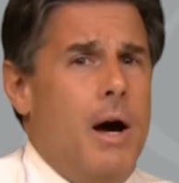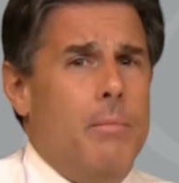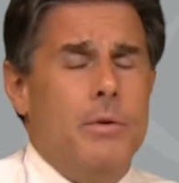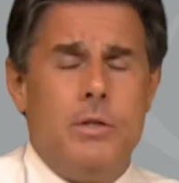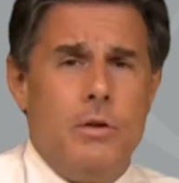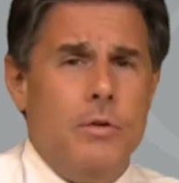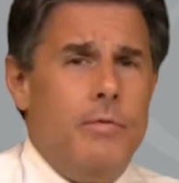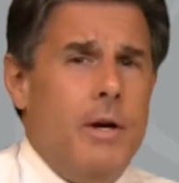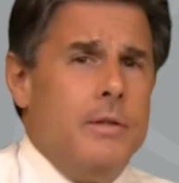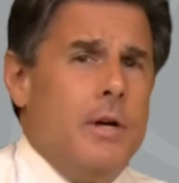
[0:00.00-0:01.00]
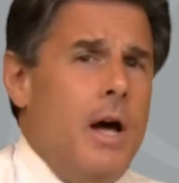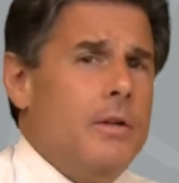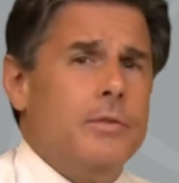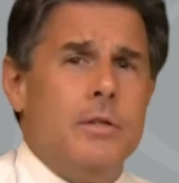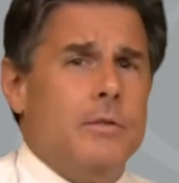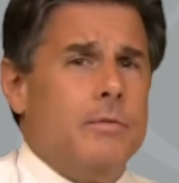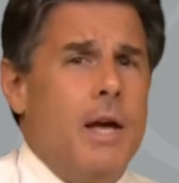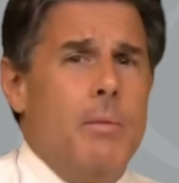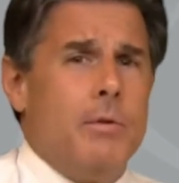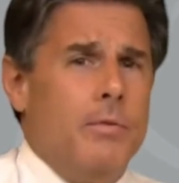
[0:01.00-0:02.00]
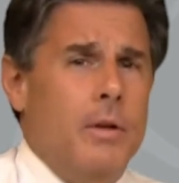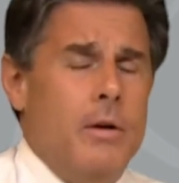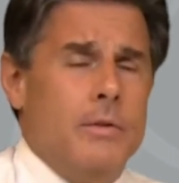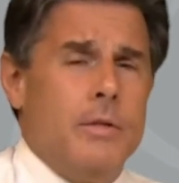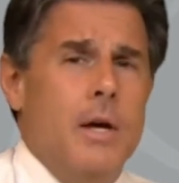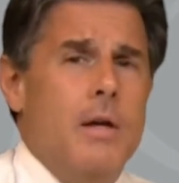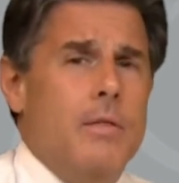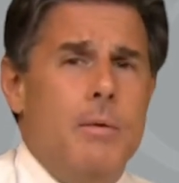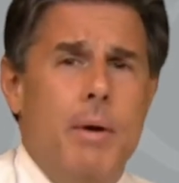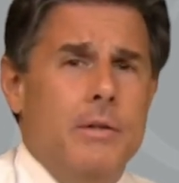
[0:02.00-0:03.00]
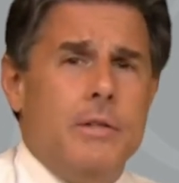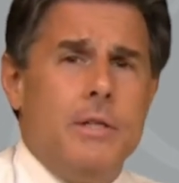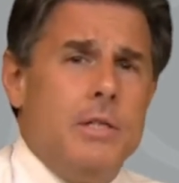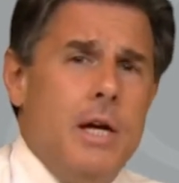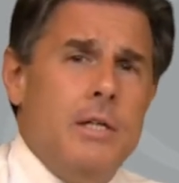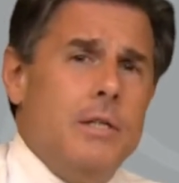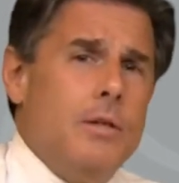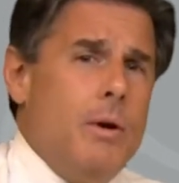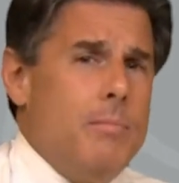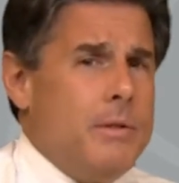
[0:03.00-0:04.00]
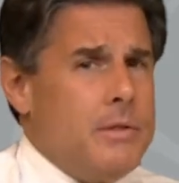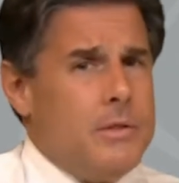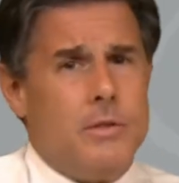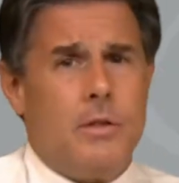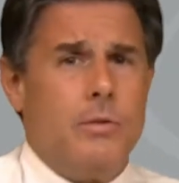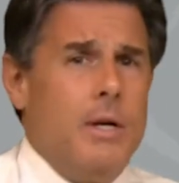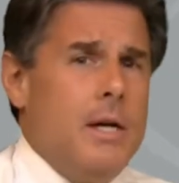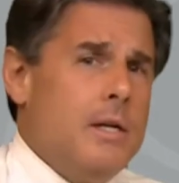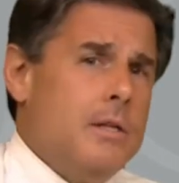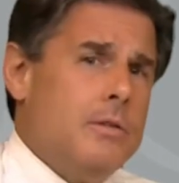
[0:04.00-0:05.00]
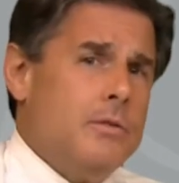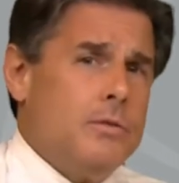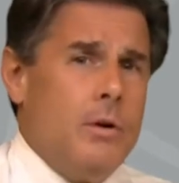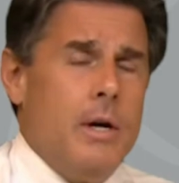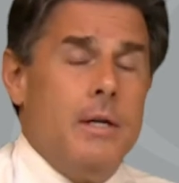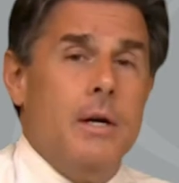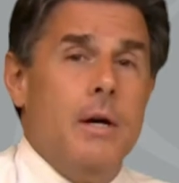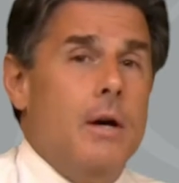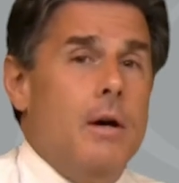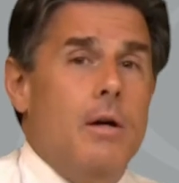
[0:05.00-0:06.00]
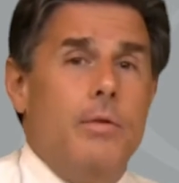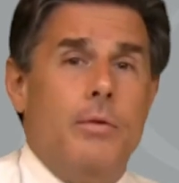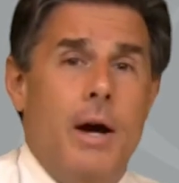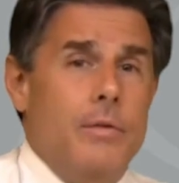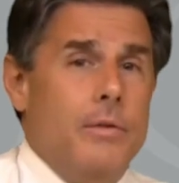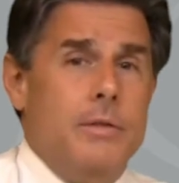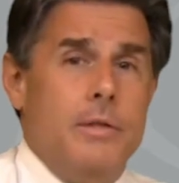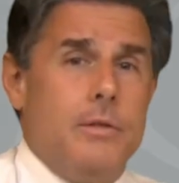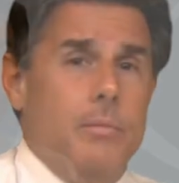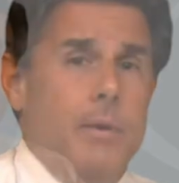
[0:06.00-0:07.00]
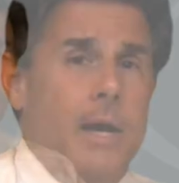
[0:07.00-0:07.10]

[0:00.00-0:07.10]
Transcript: uh, mutual funds, all sorts of capital flows that are basically changing the way businesses are created and destroyed throughout the system.